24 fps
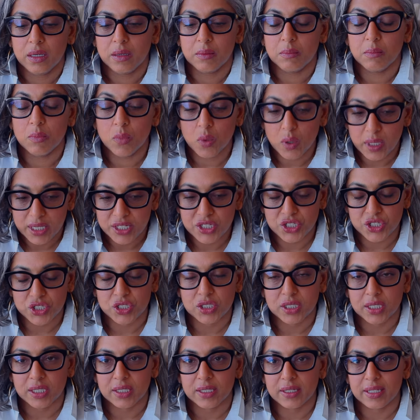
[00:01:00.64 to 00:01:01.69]

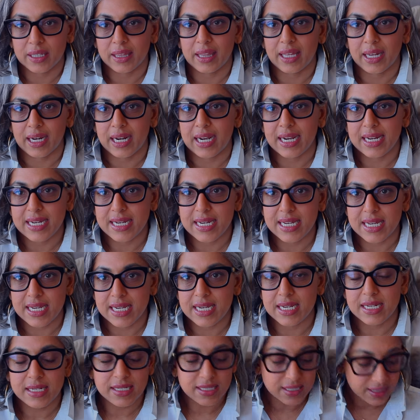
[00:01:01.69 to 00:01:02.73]
moisture that I
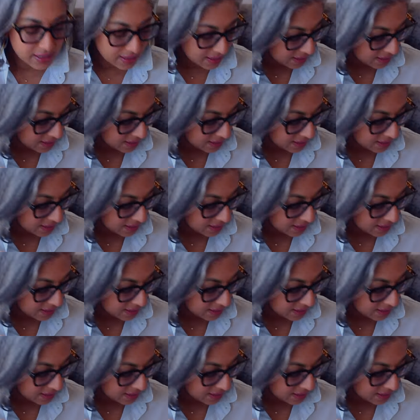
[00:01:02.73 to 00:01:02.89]
need.